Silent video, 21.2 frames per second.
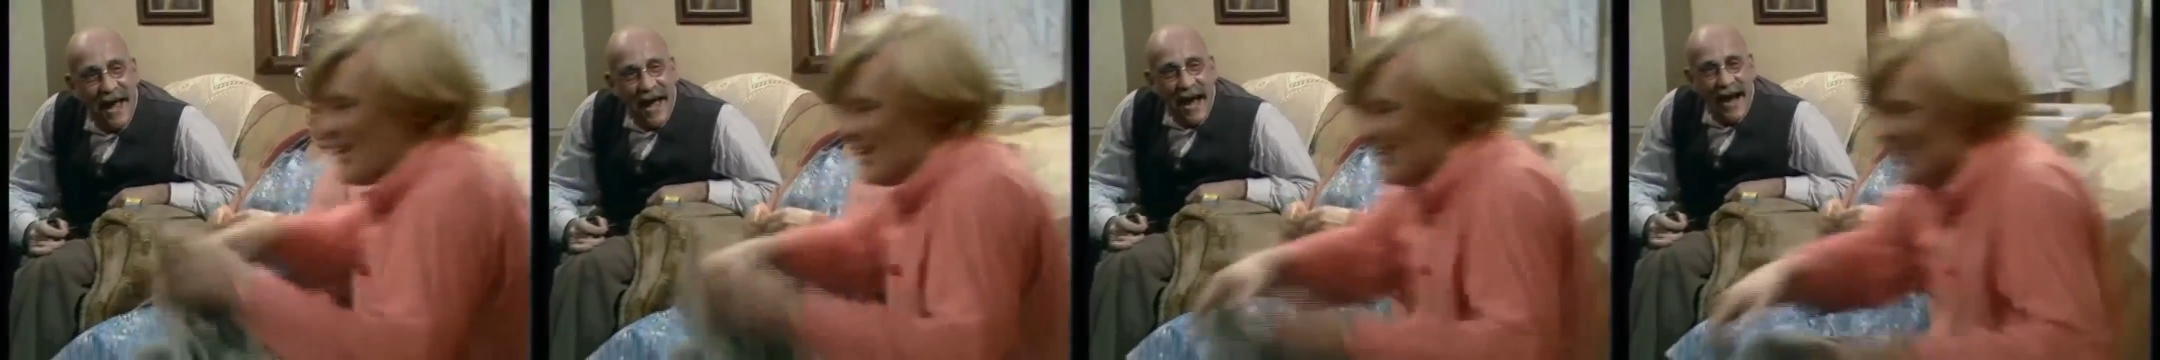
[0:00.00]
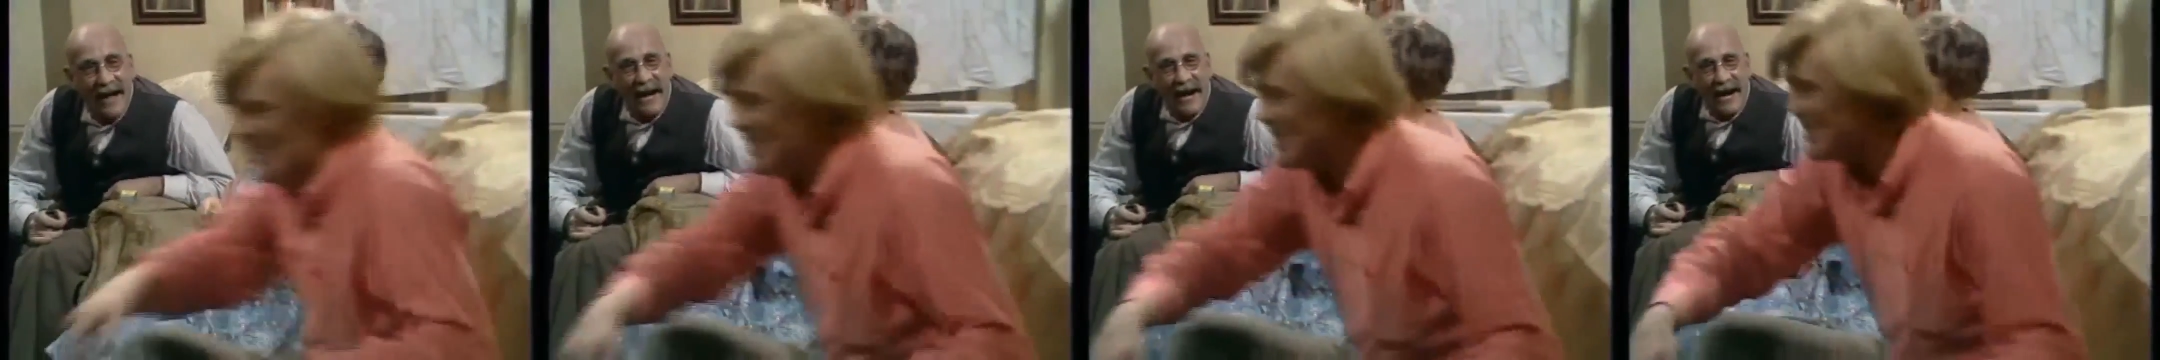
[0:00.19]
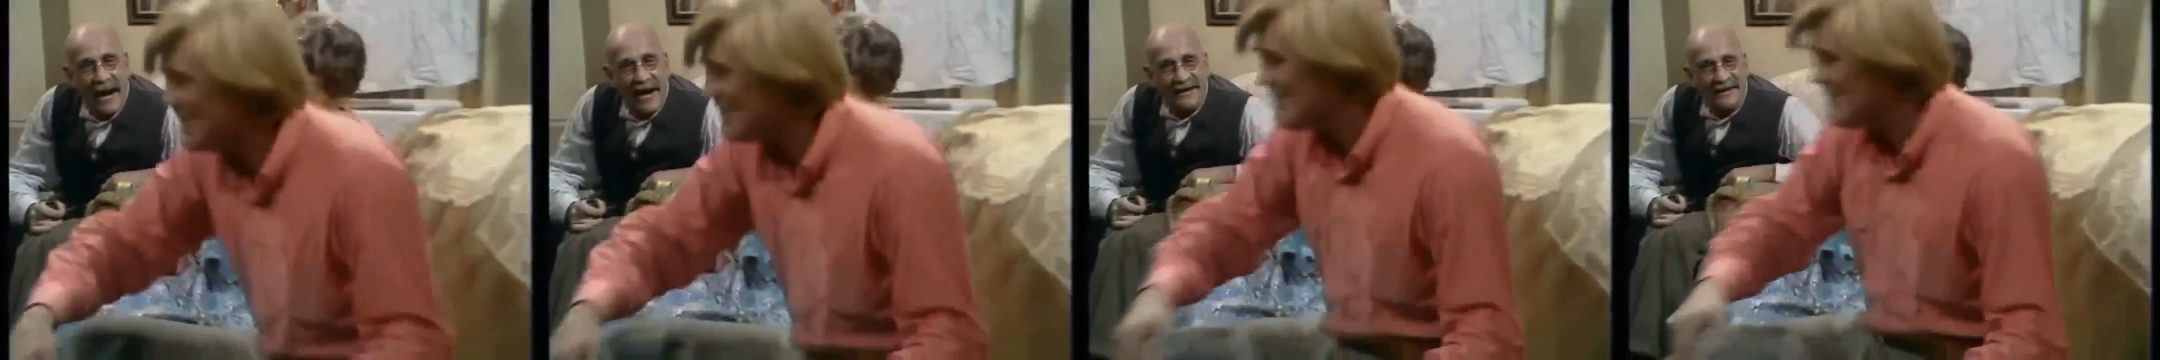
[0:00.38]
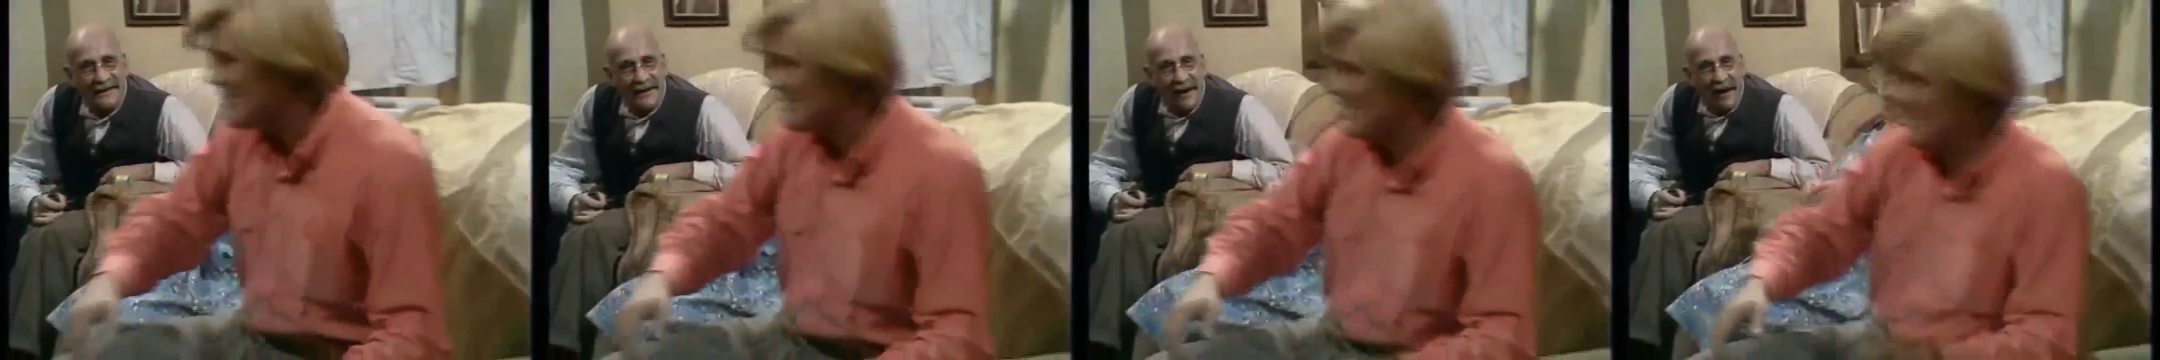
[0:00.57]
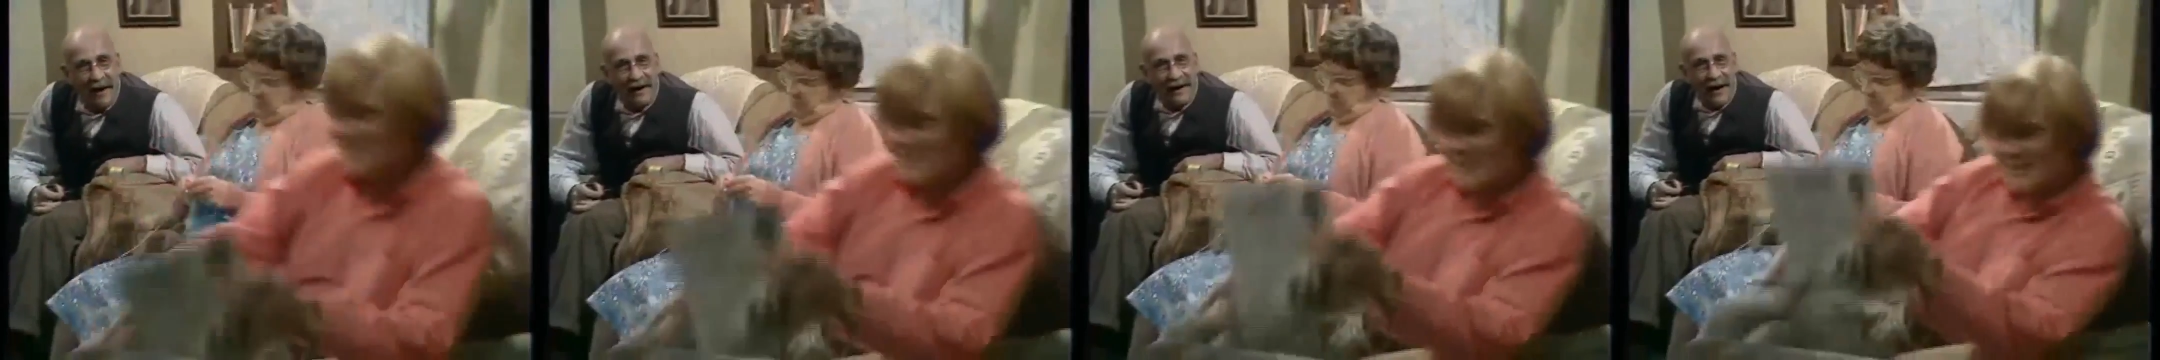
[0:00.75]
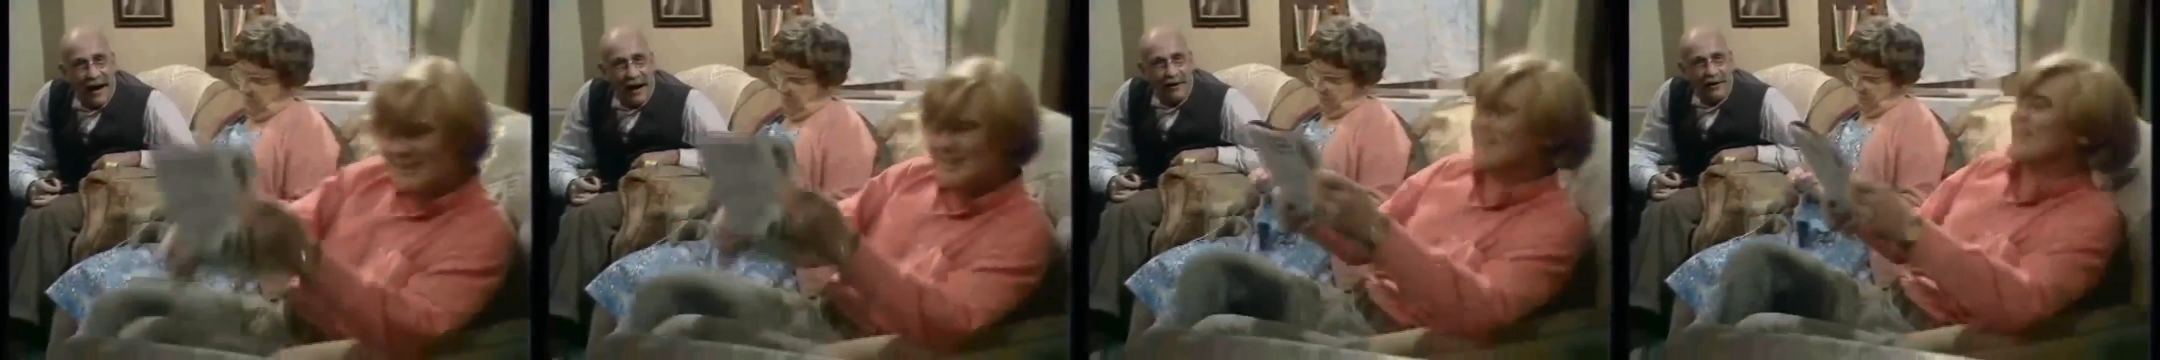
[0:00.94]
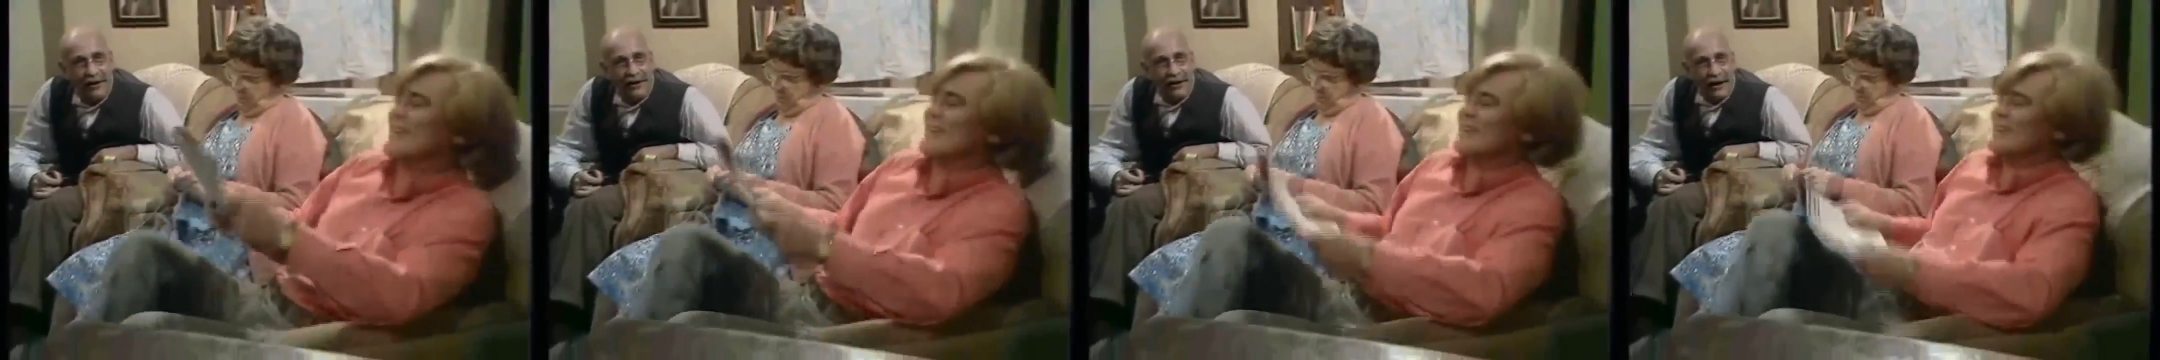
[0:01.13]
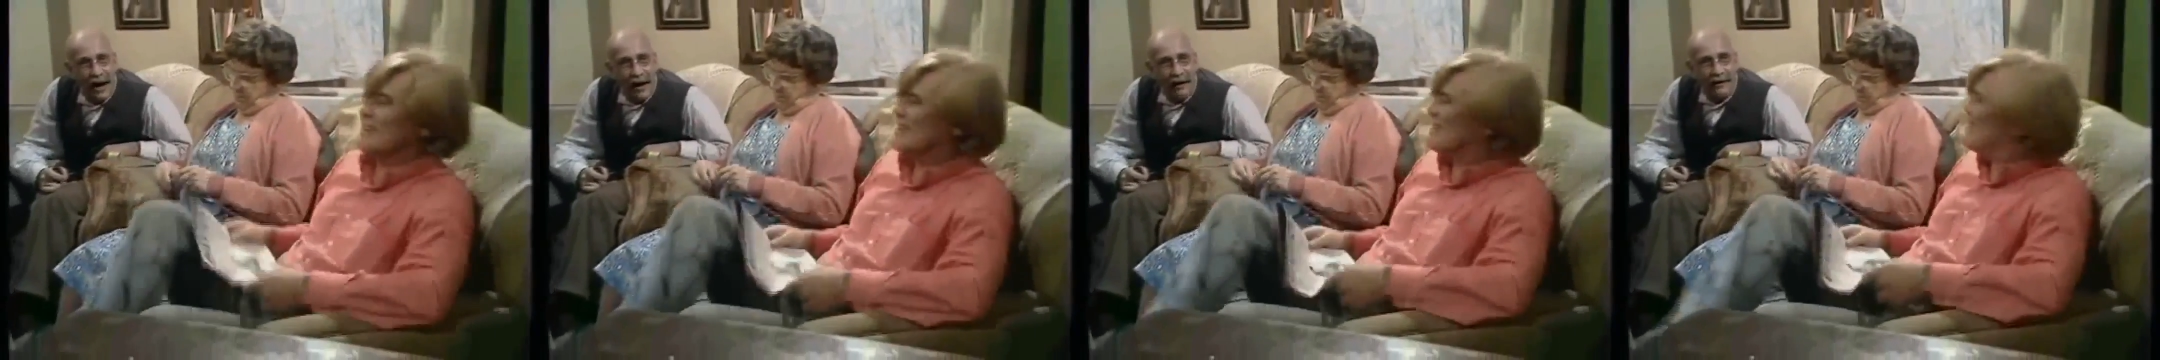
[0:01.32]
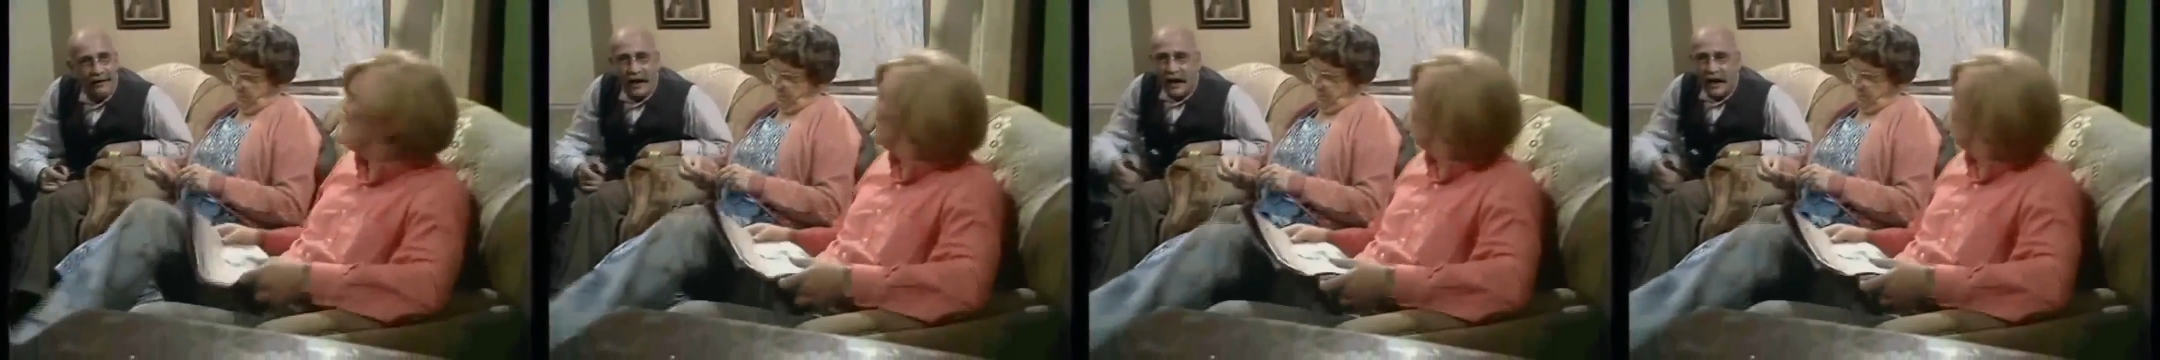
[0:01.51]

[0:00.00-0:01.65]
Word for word: and then they start to go slow,